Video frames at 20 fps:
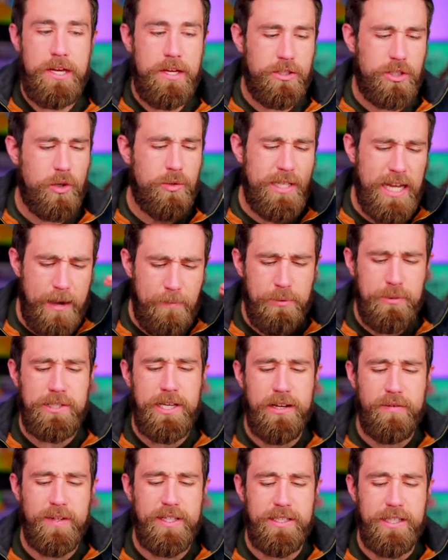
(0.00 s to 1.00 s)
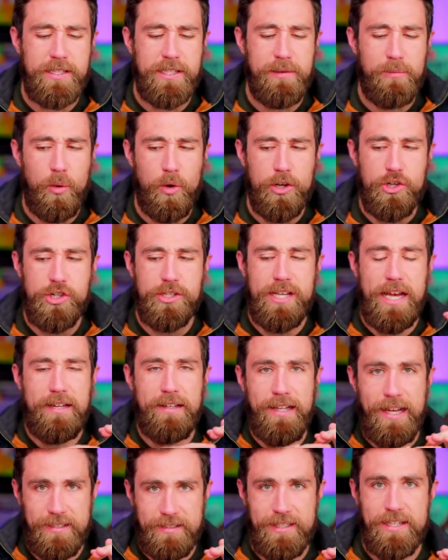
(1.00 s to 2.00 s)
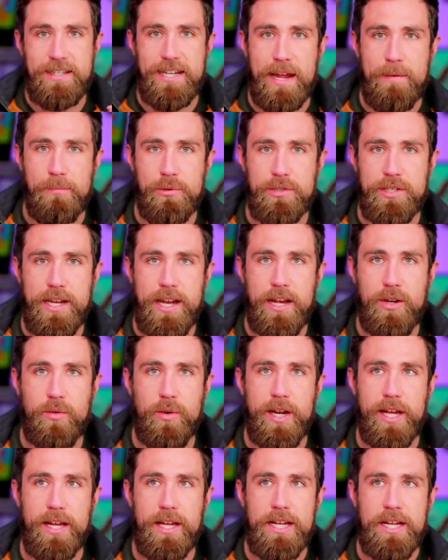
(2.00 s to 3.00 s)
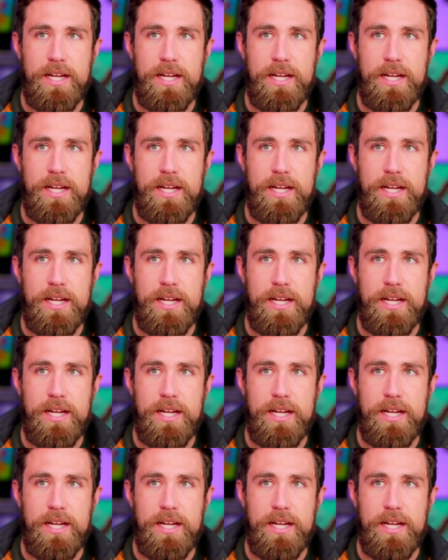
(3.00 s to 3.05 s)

So 10% of existing mortgages had less than 10% equity,